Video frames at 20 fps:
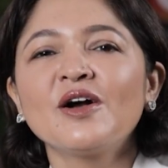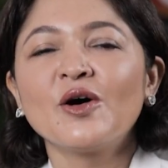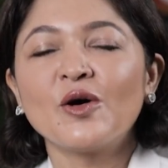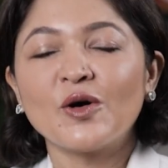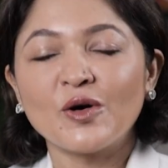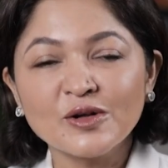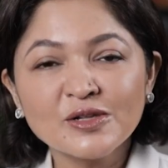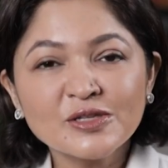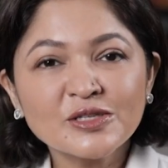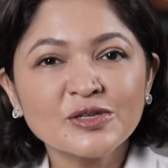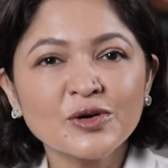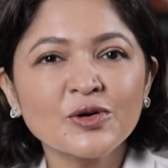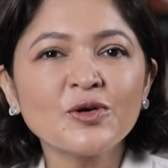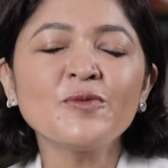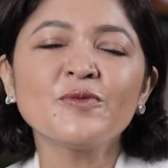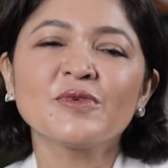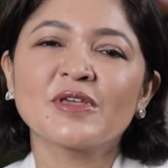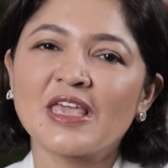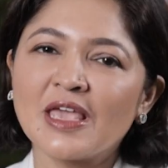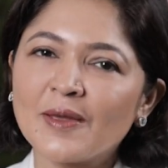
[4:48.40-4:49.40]

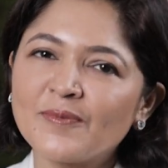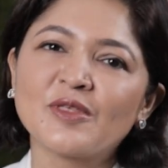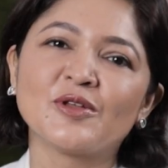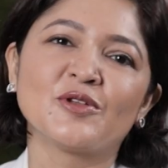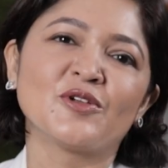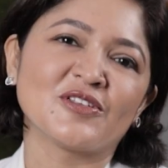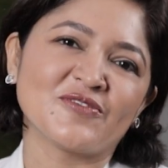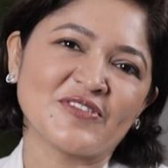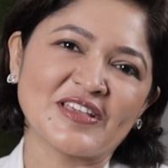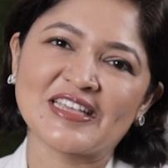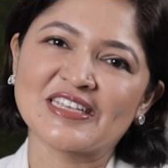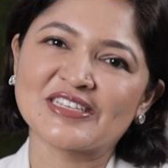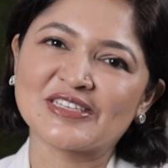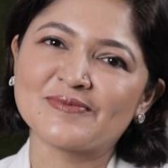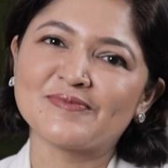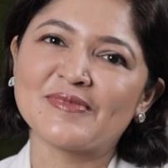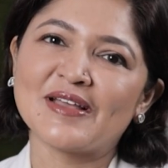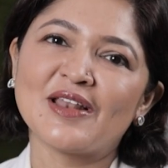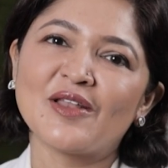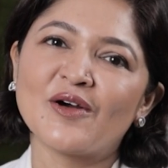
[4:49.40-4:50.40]
Also, keep the
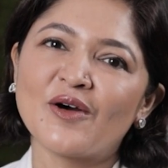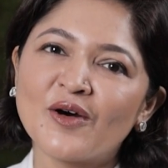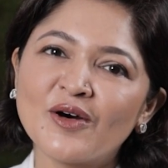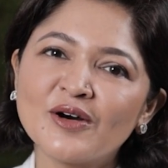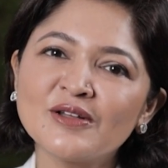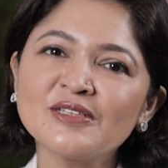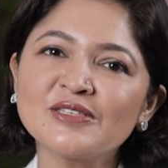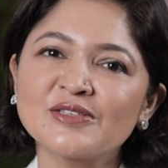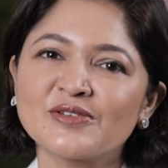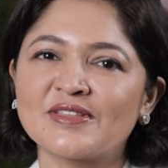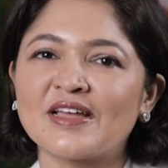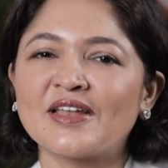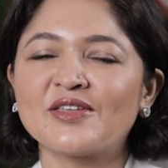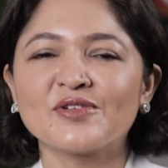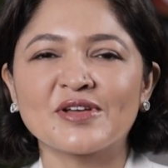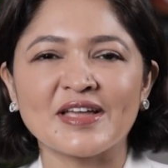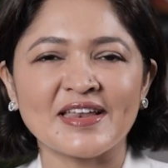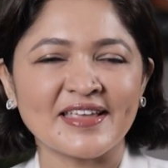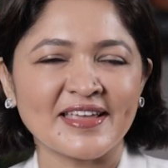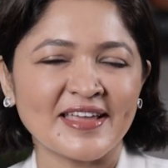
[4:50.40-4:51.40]
notification bell on so that
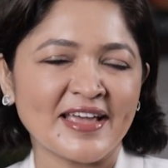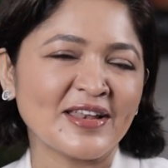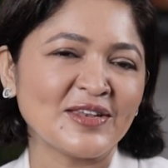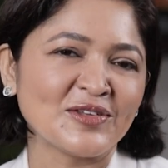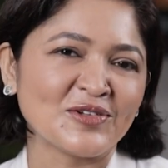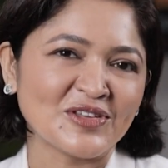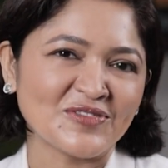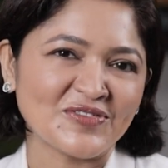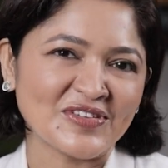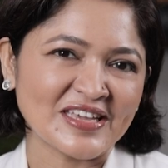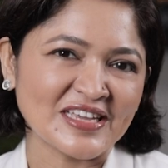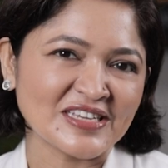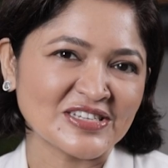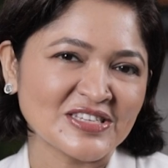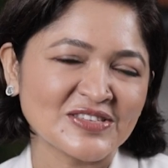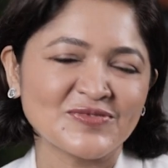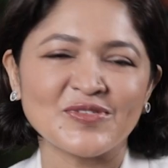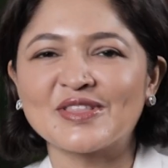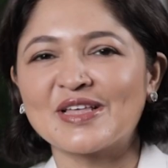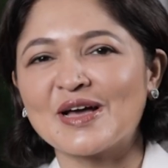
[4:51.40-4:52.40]
you can get
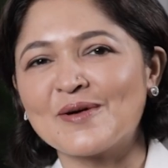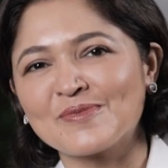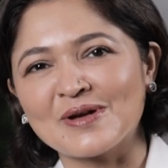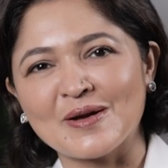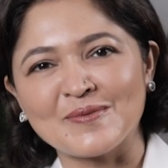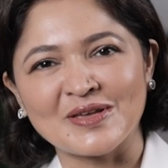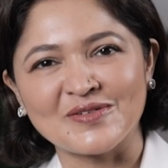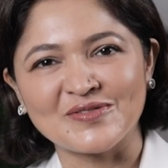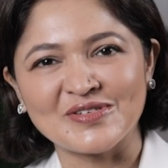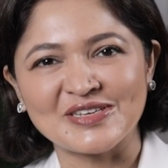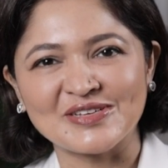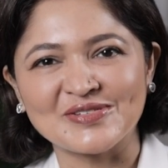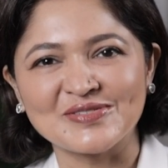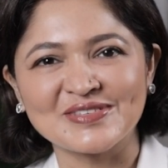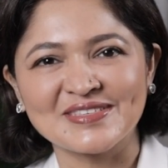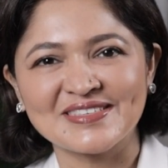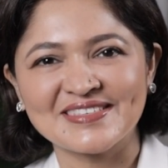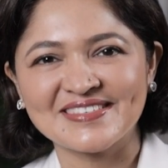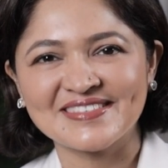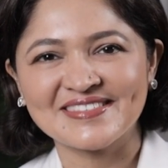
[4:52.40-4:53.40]
notifications for the upcoming
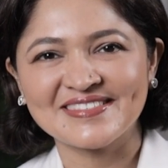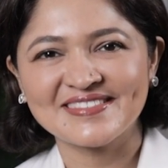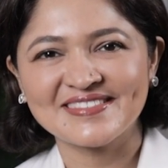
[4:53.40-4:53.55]
videos.